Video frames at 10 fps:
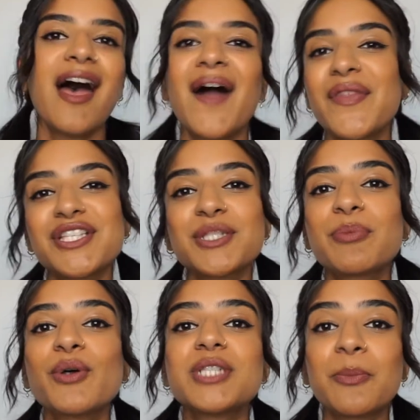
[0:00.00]
And this is a
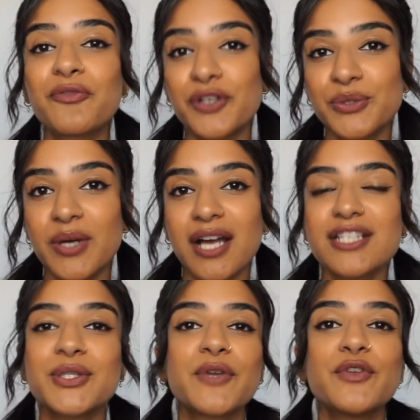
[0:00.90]
pro tip for you
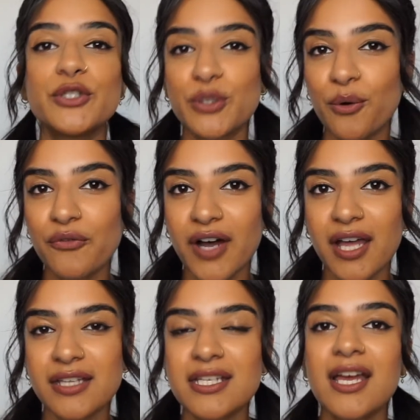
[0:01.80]
guys. So if you don't
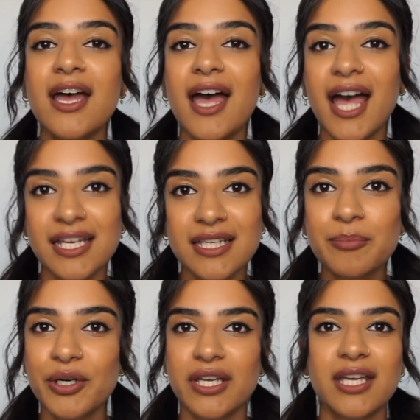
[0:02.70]
find any
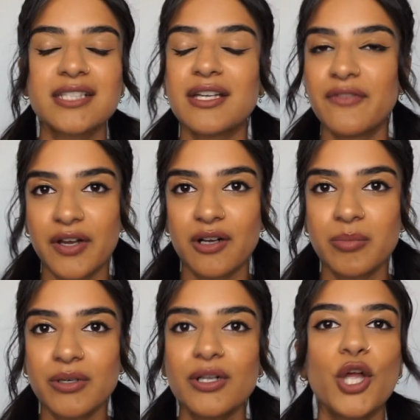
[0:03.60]
bookings
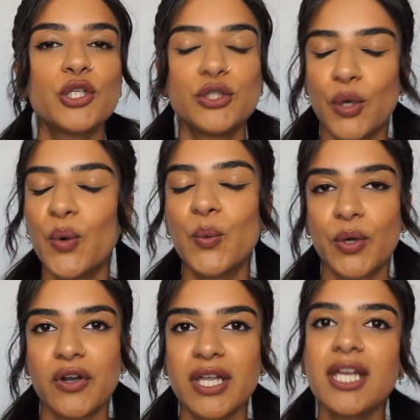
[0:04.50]
available, don't
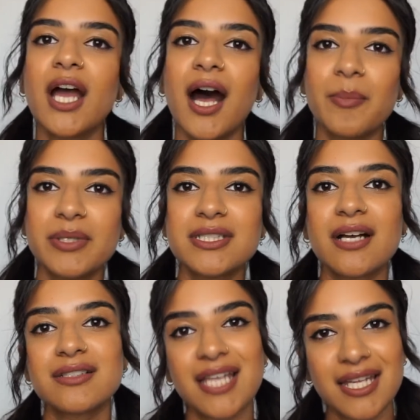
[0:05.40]
worry. Up
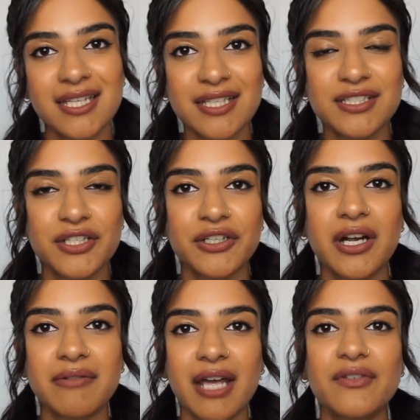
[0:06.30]
until 10 days to
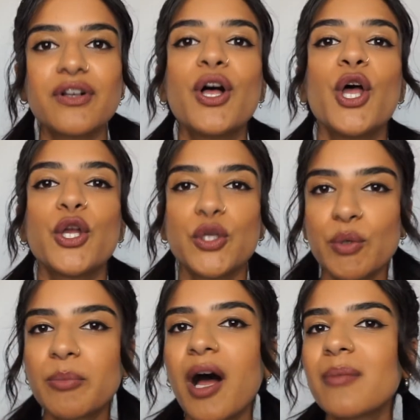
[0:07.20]
your arrival, you
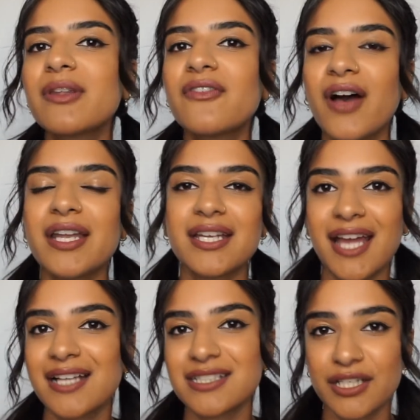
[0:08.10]
will probably find a
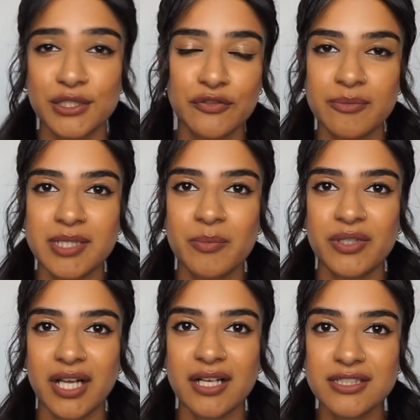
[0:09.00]
cancellation from
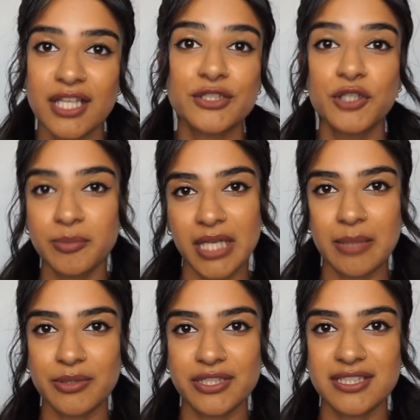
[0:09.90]
someone else that you'll be
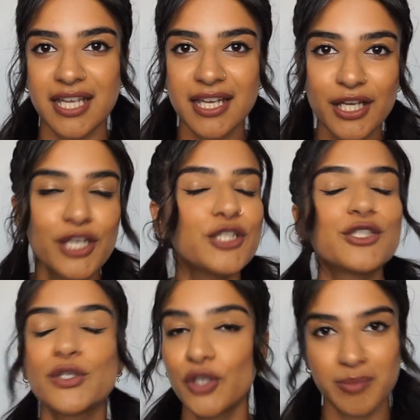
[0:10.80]
able to take,
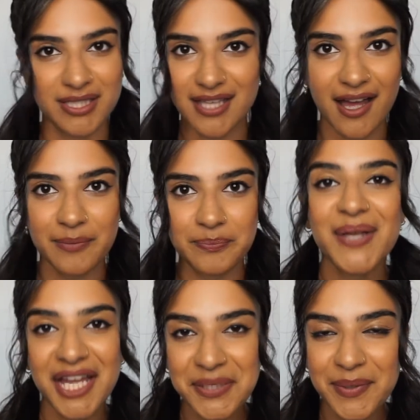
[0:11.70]
so you'll be set.
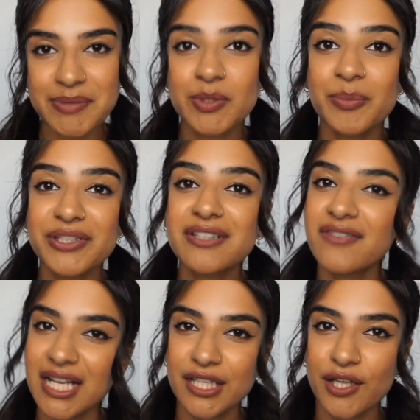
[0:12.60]
Anyways, we booked the
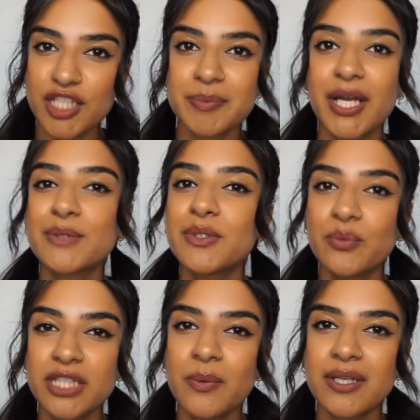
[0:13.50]
Valley Lodge because we
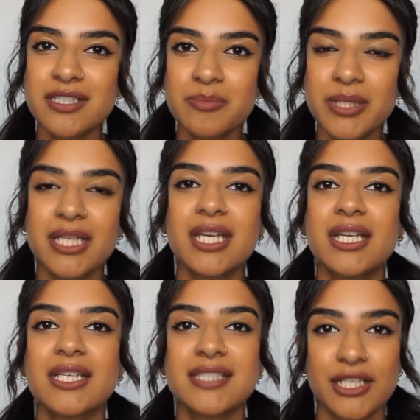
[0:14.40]
really wanted to be
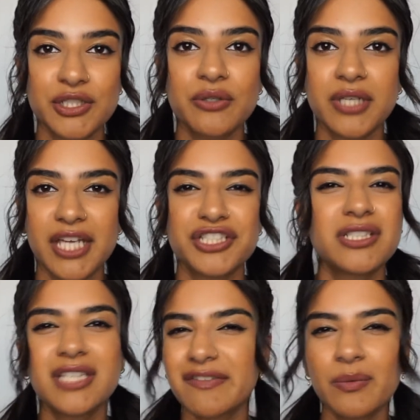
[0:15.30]
in a central
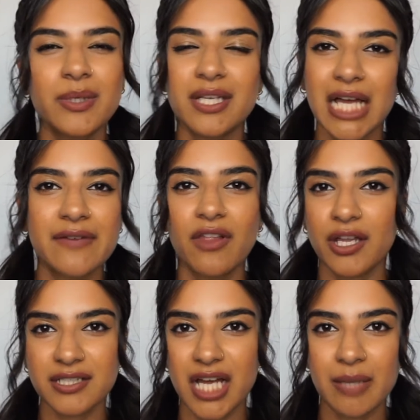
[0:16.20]
location, given we didn't have a
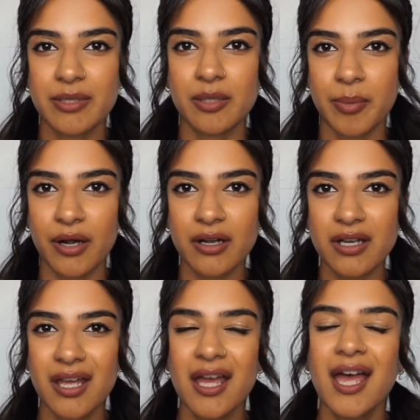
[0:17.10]
lot of time in the
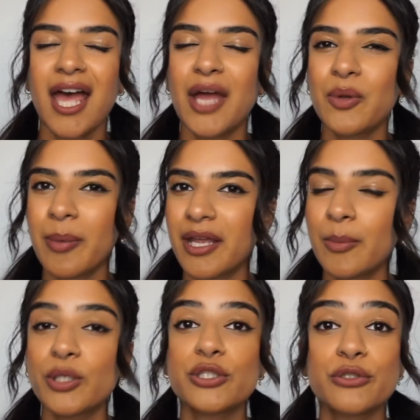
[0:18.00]
park. And we paid
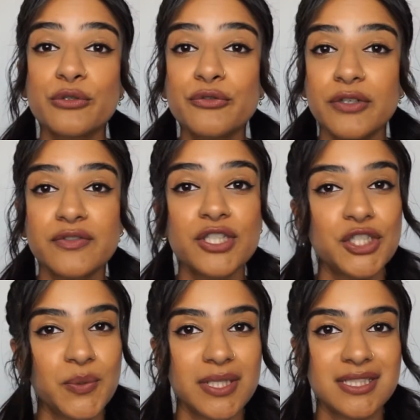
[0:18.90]
about $250
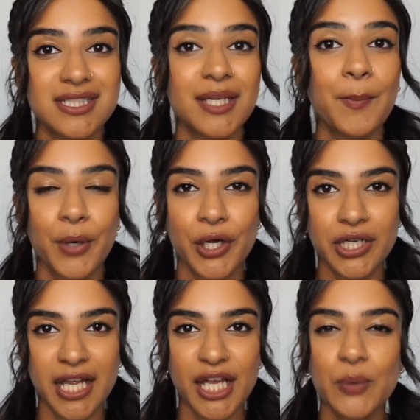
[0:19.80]
USD per
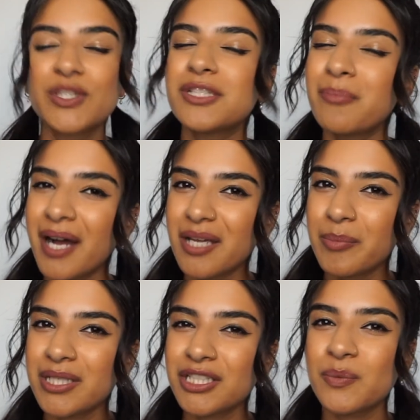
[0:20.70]
night, which in my
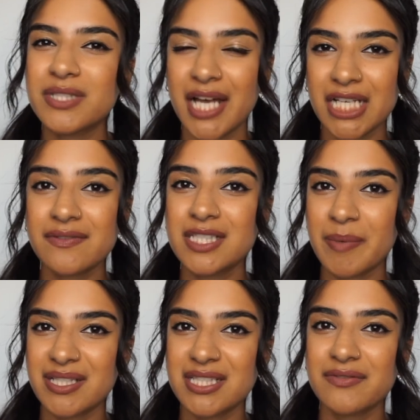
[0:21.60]
opinion was kind of
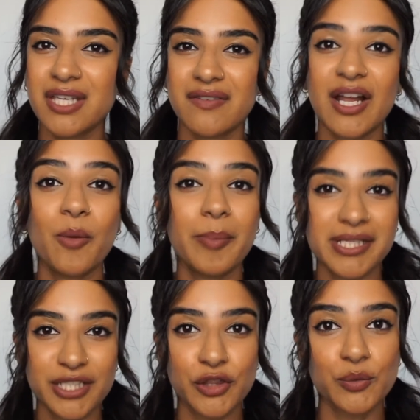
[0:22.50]
expensive given how
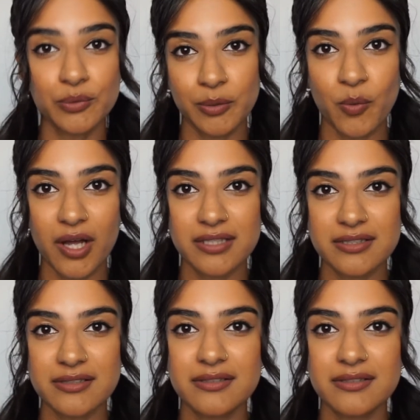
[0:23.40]
basic the room was.